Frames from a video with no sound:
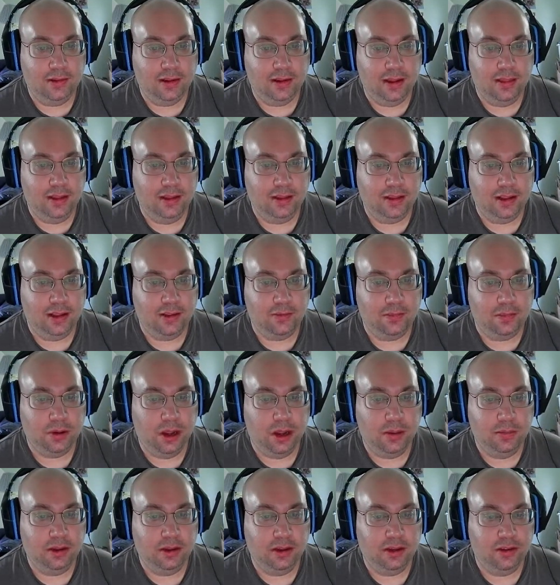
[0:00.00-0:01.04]
I think that's
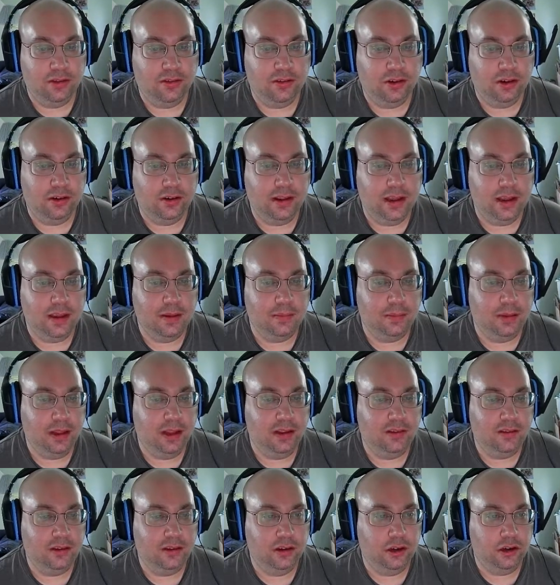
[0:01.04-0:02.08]
probably going to start taking
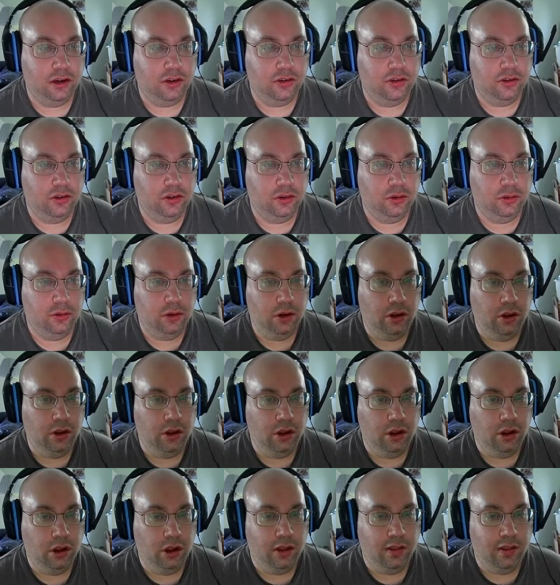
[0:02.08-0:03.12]
place in year 2.
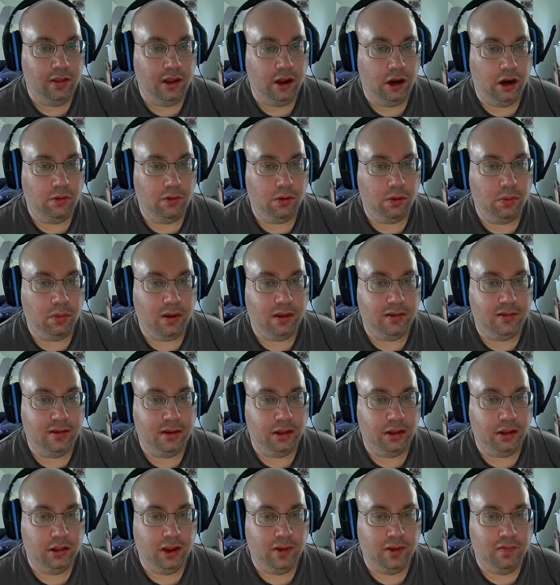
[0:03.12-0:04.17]
They are requesting a
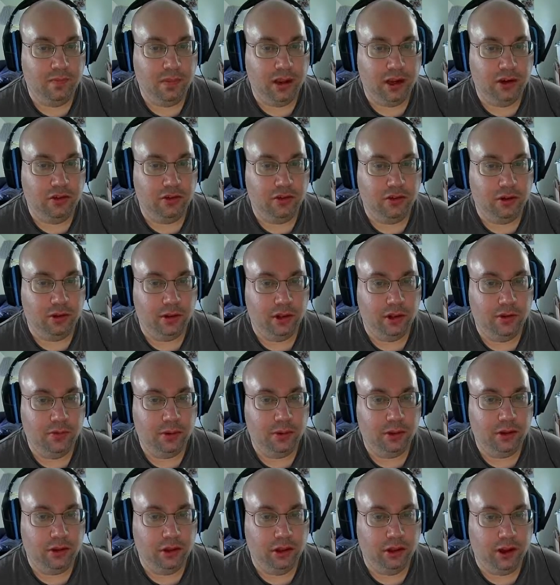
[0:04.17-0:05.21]
love bench, so let's put
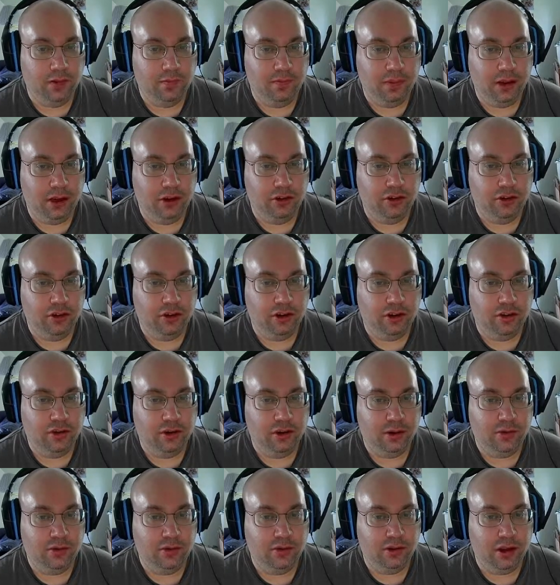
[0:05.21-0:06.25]
the love bench just
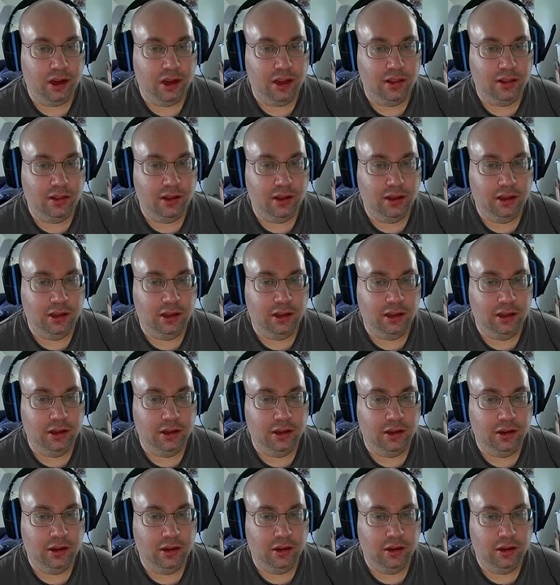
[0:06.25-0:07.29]
outside the
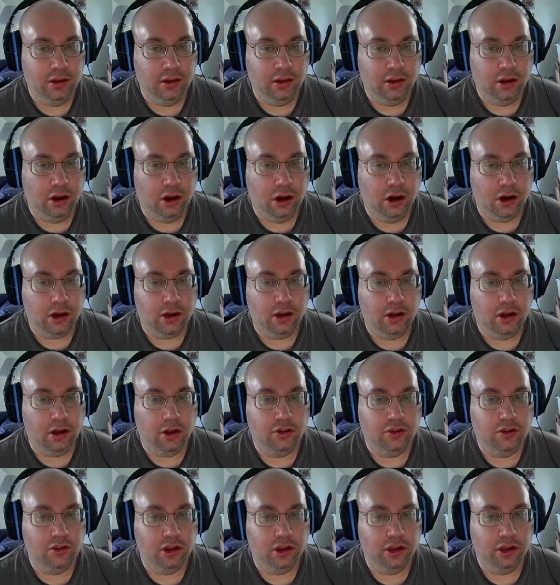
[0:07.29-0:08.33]

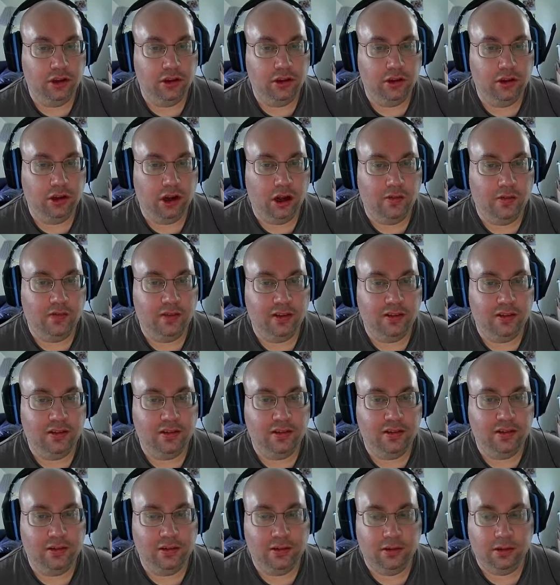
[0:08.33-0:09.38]
archaeology
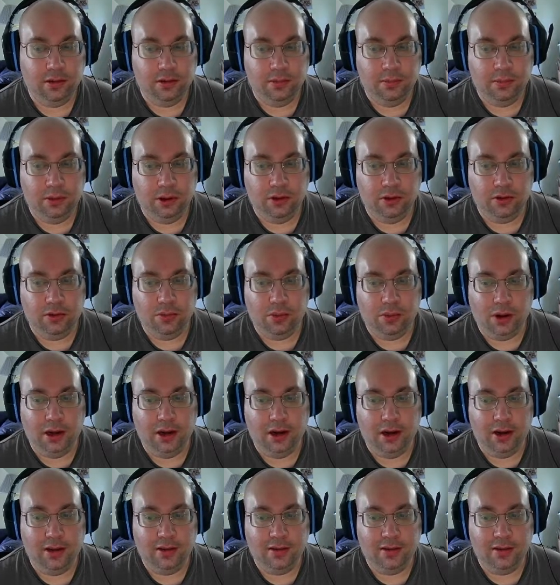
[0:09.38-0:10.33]
office, because why not?